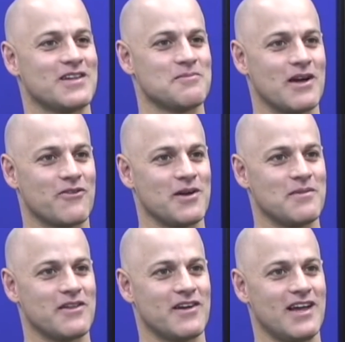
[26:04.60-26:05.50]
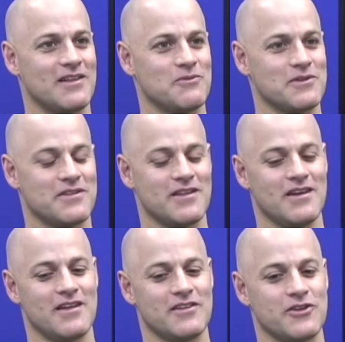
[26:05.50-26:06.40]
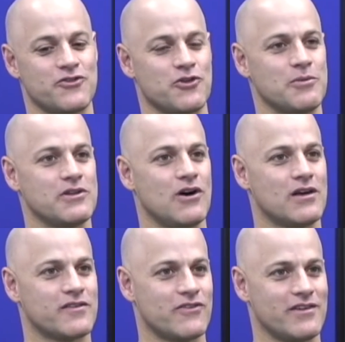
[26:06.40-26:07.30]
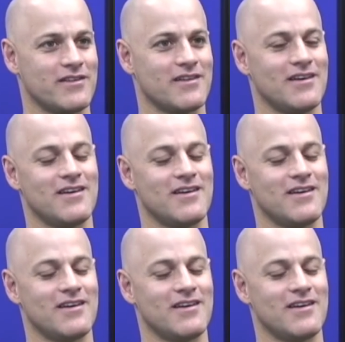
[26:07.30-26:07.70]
that my grandmother had with the German-Austrian